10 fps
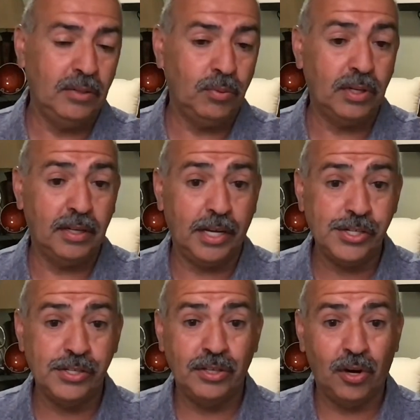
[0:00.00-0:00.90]
We'll
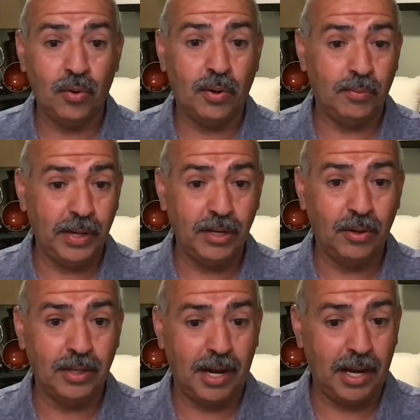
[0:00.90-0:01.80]
let you know when we
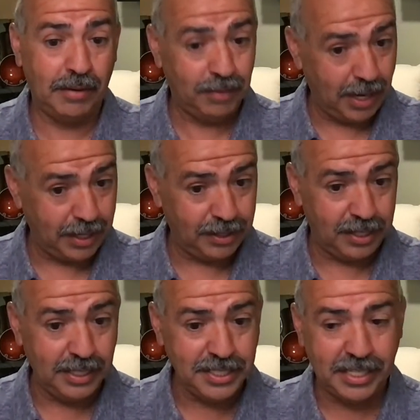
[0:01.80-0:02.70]
go live like
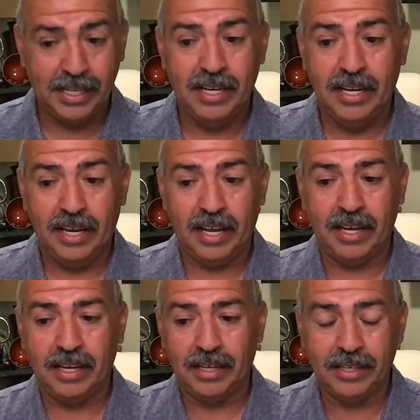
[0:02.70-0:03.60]
this.
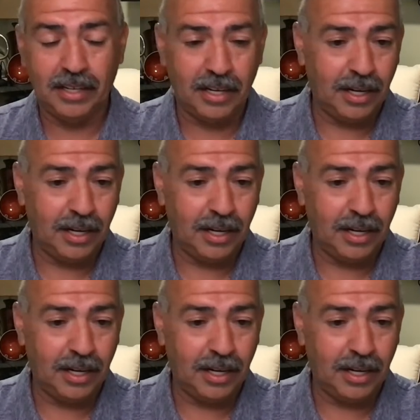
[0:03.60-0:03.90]
And